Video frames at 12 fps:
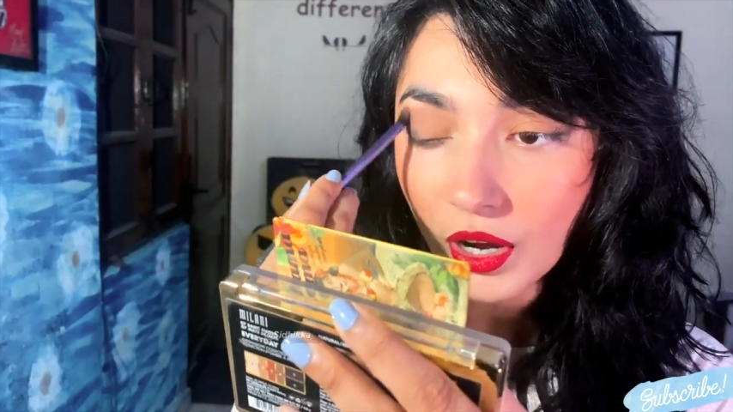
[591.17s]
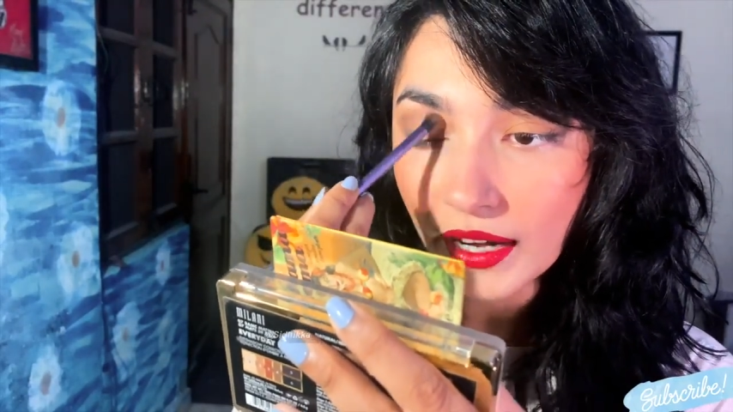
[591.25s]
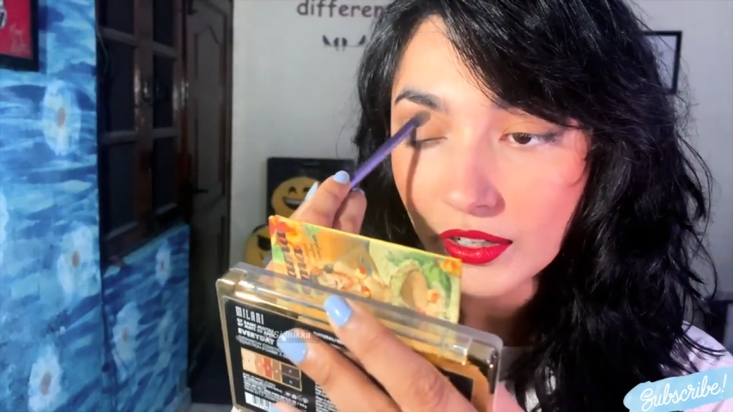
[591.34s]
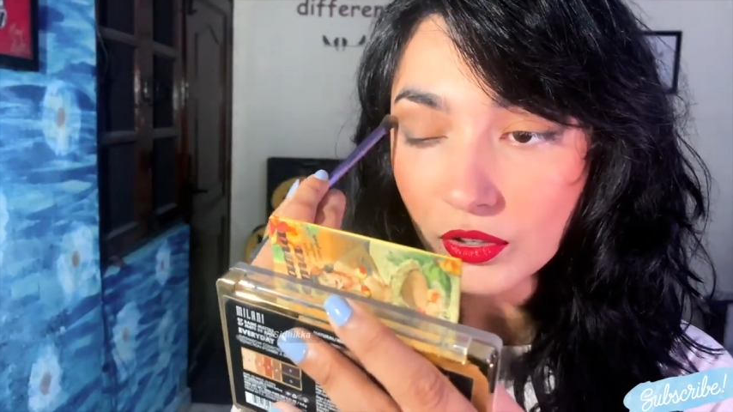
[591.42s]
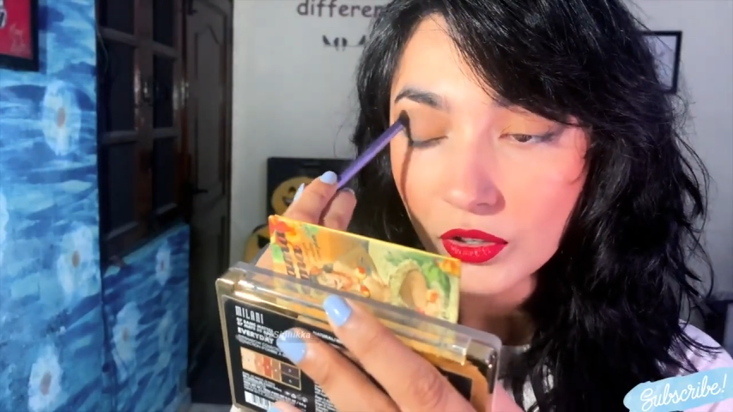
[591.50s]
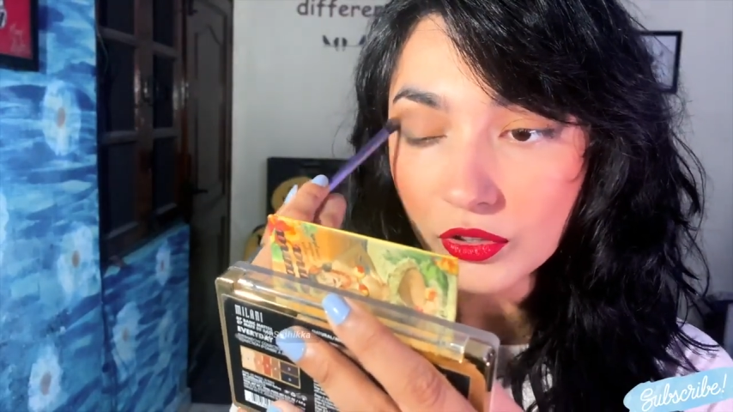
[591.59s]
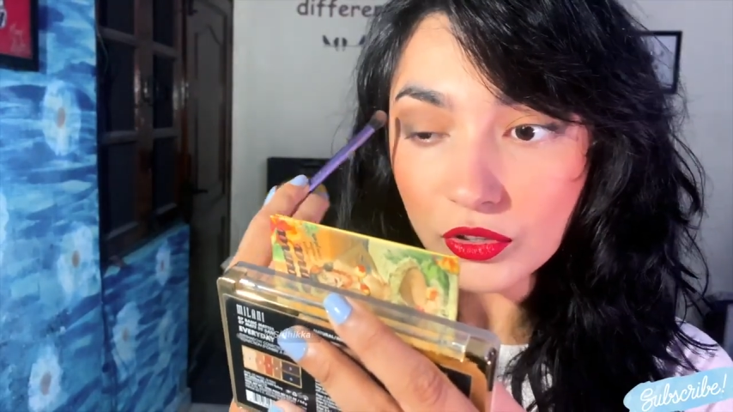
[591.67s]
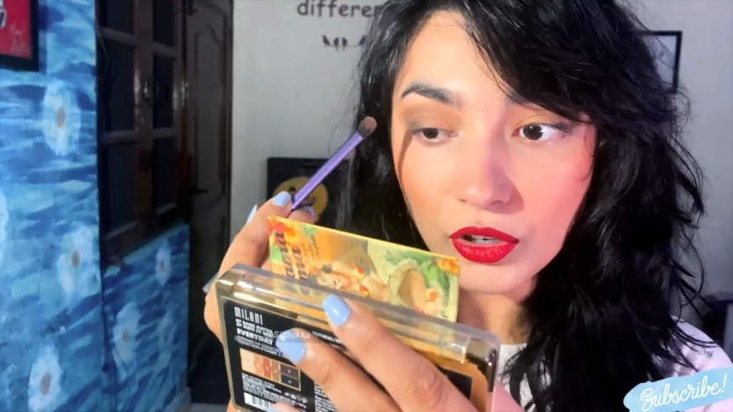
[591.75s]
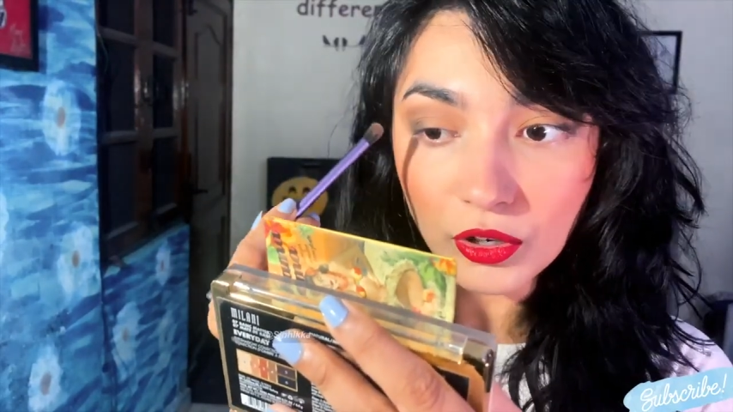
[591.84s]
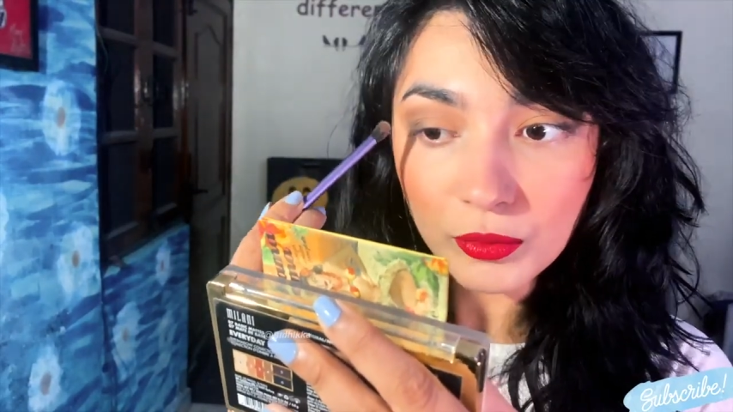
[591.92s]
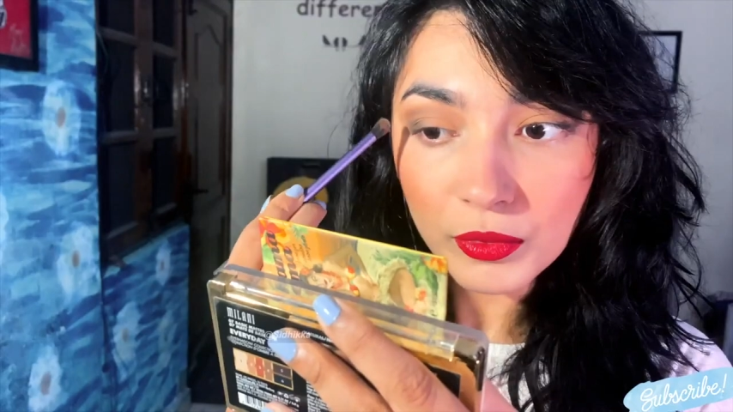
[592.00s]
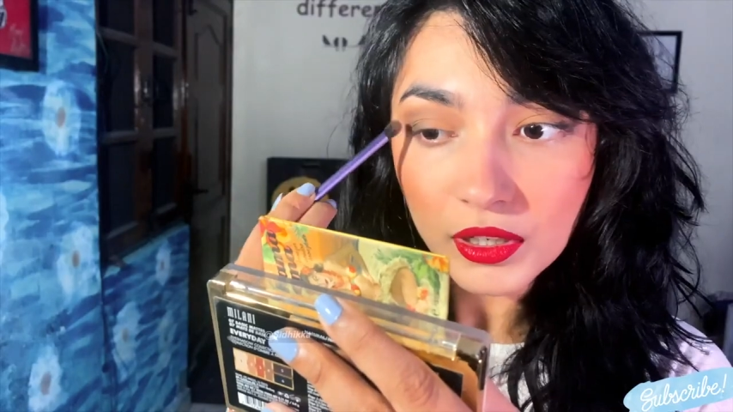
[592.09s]
added on
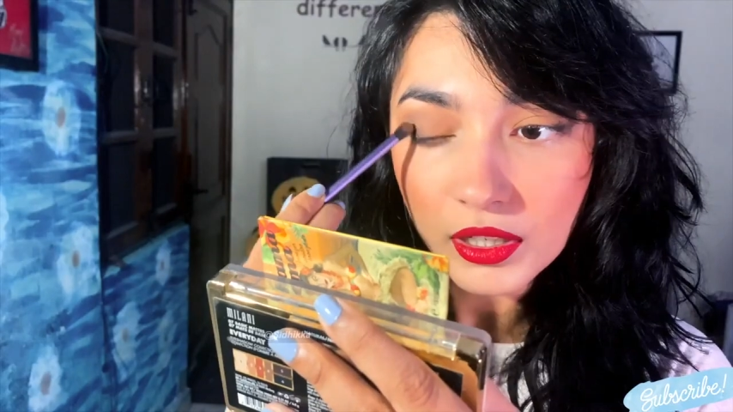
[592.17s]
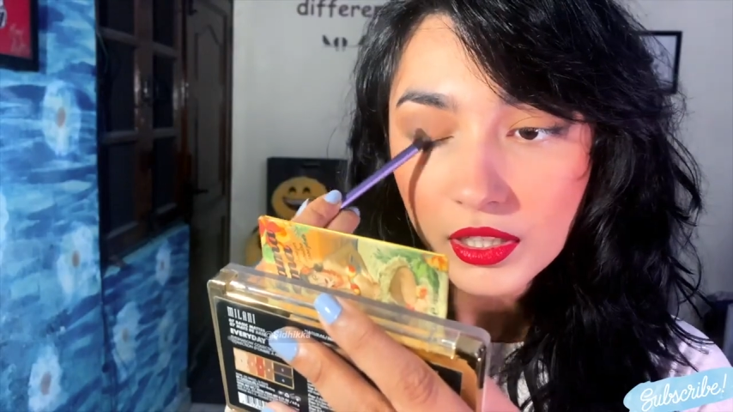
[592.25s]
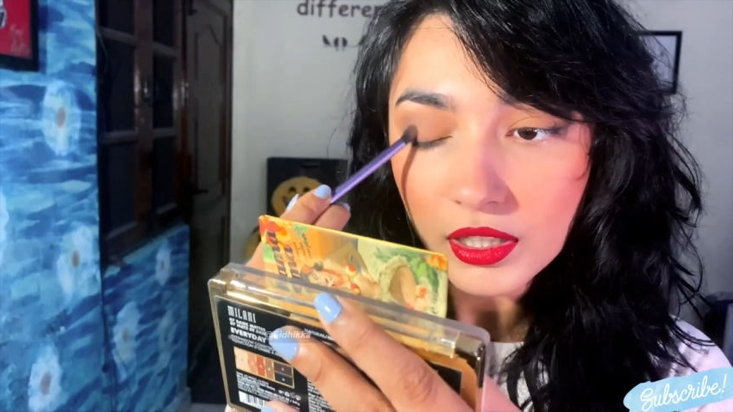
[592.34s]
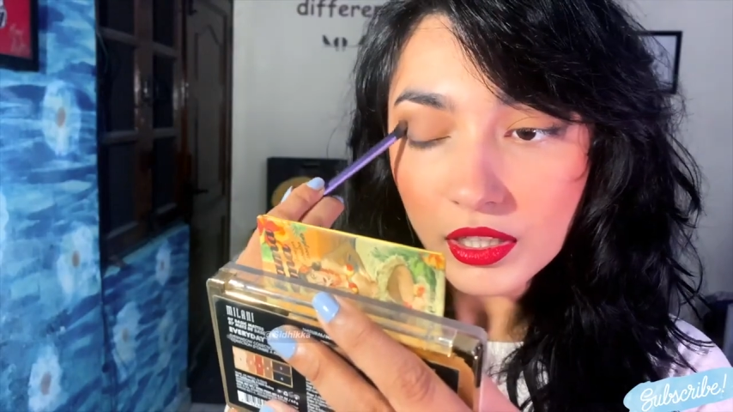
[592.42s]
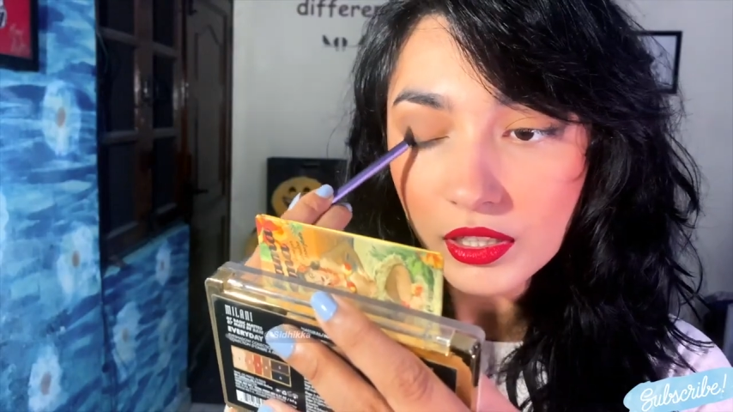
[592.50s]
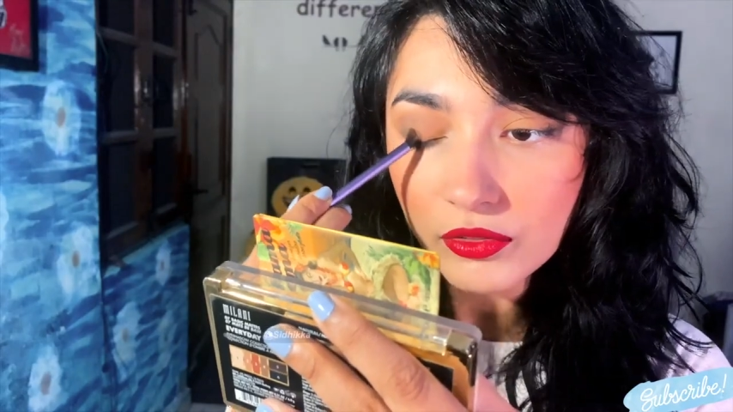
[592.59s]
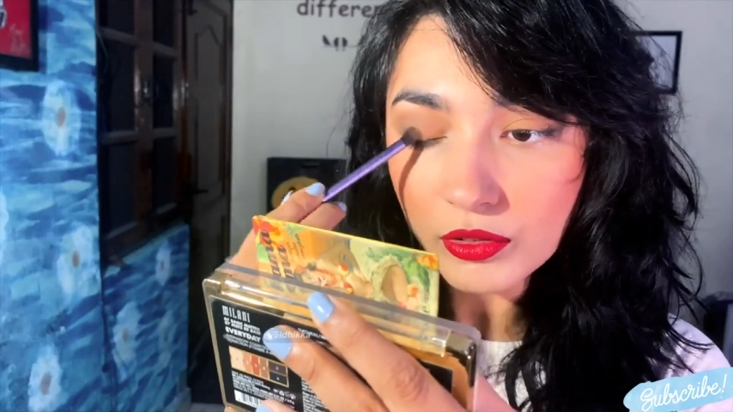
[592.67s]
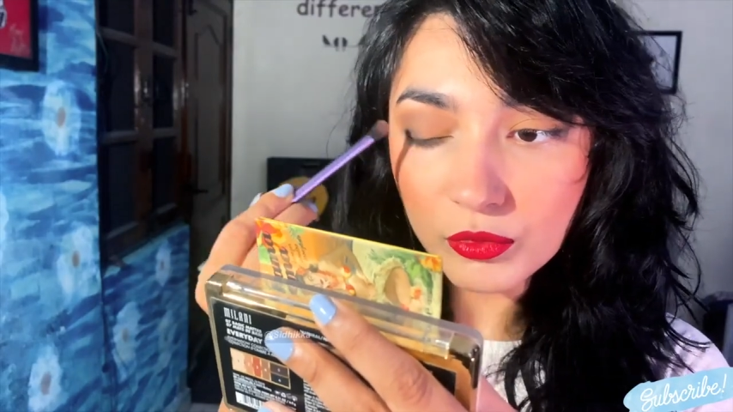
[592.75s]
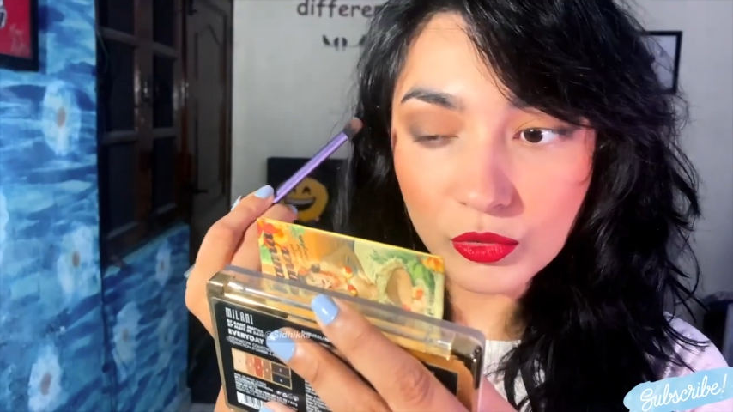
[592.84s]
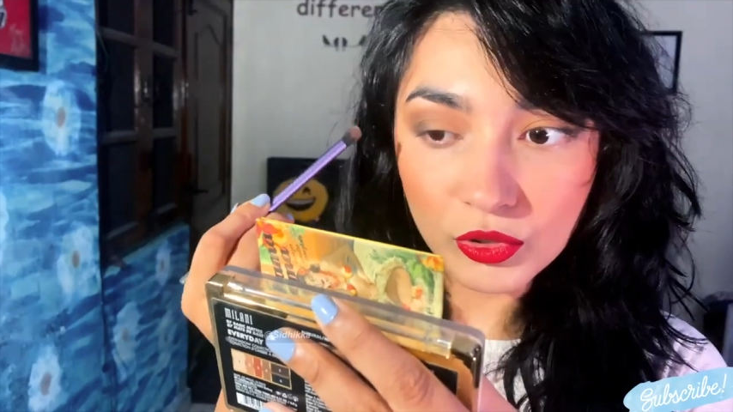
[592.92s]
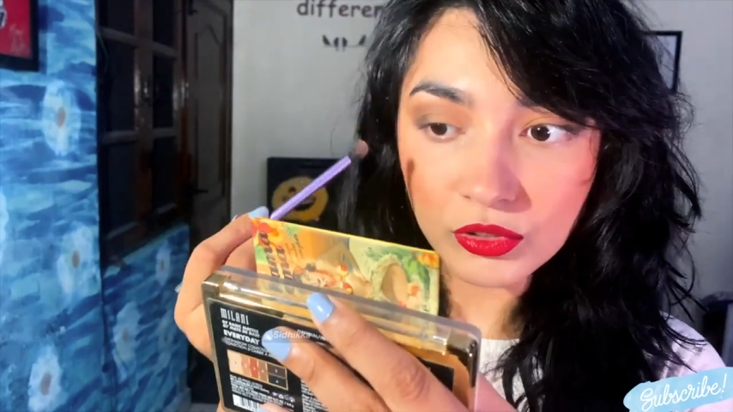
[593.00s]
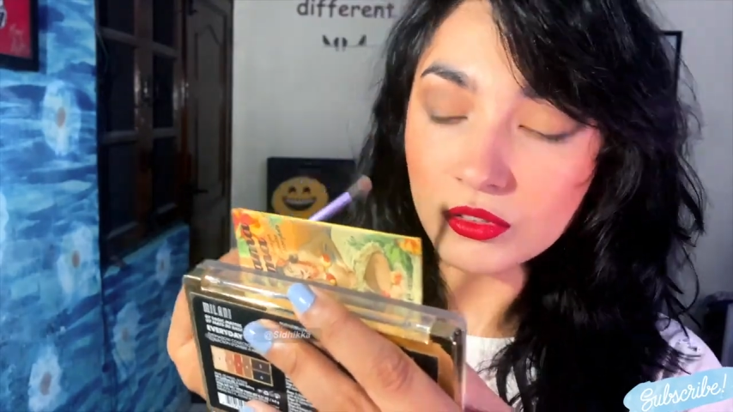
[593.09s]
top even
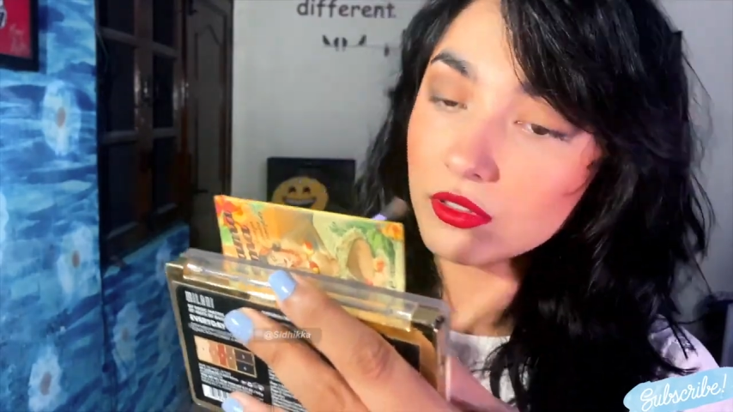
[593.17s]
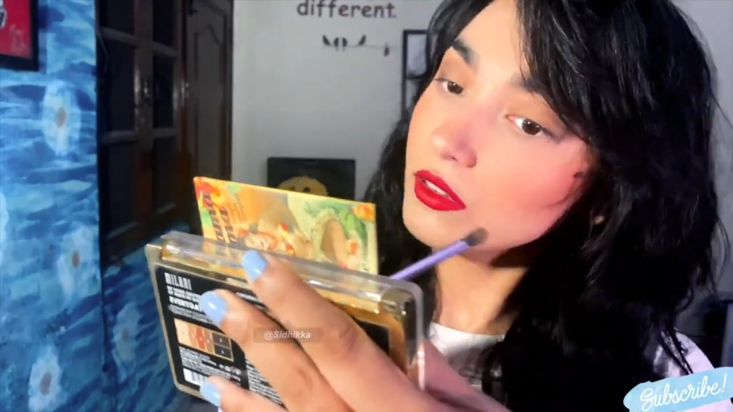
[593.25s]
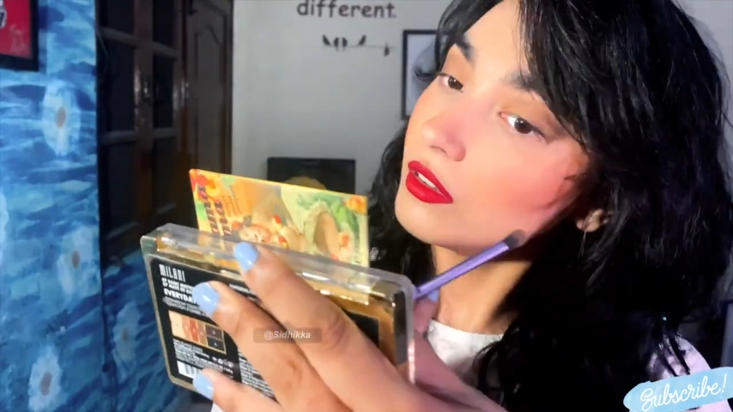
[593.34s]
more.